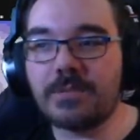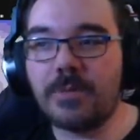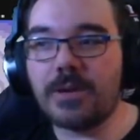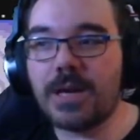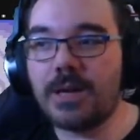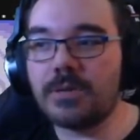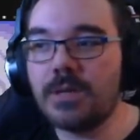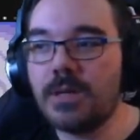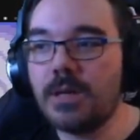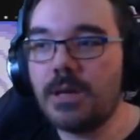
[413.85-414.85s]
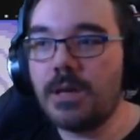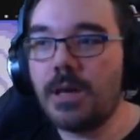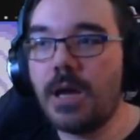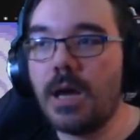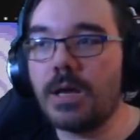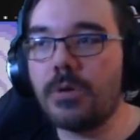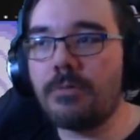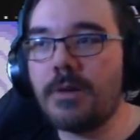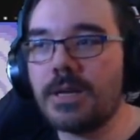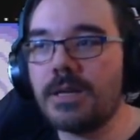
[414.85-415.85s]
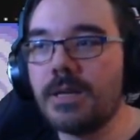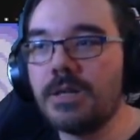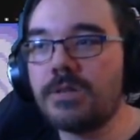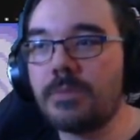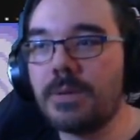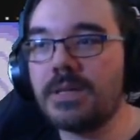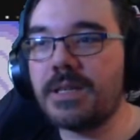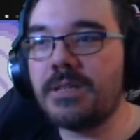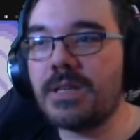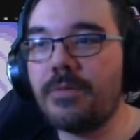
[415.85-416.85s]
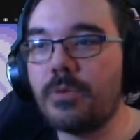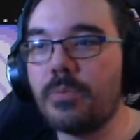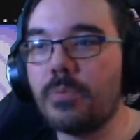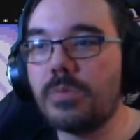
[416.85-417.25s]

cloud. You are ready to complete each level.